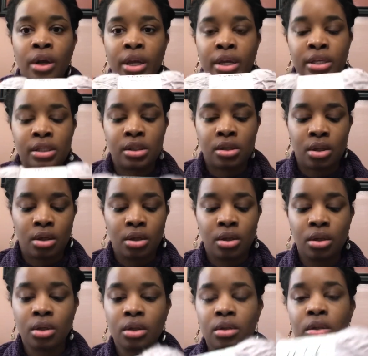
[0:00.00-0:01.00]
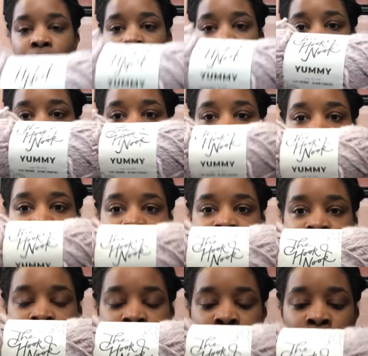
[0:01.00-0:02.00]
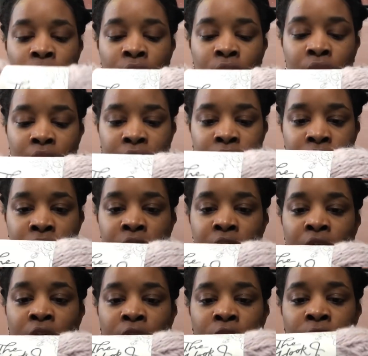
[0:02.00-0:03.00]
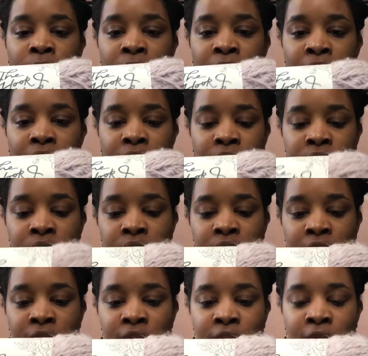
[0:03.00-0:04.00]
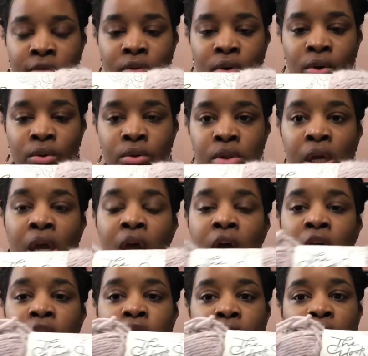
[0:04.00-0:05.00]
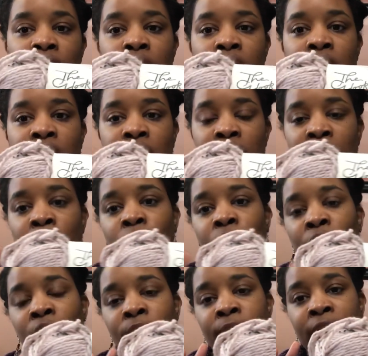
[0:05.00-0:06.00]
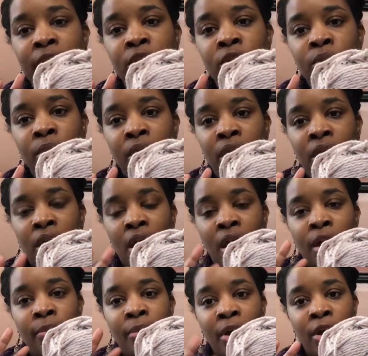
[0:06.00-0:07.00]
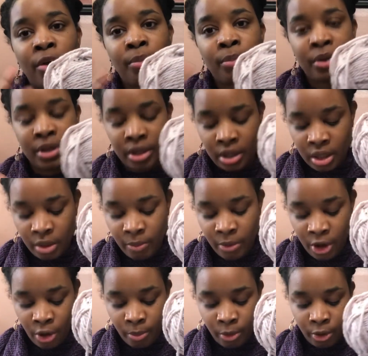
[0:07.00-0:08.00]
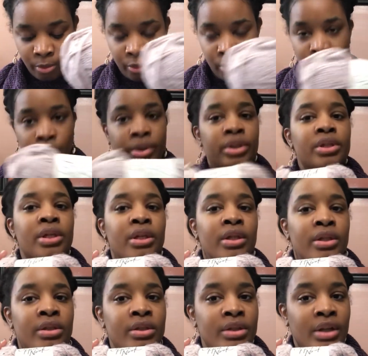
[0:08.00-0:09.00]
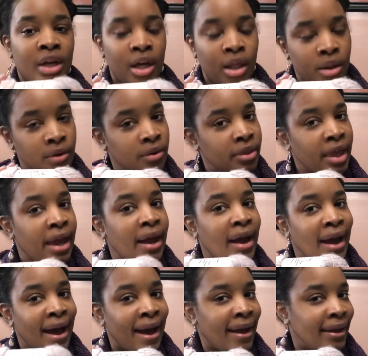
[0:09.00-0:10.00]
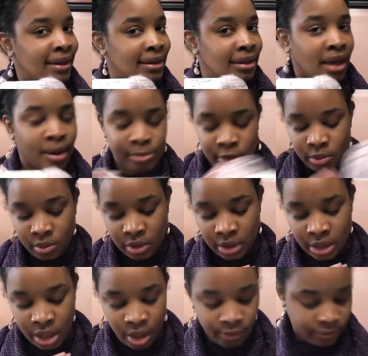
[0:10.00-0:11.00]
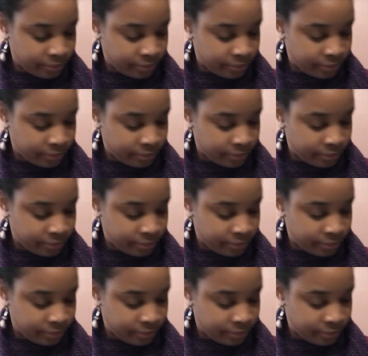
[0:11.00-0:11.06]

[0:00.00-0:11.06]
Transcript: It's the Hook Nooks Yummy yarn, and this colorway is Dusty Rose. So this is somewhere between a pale pink and a pale purple, which is the color that I absolutely love.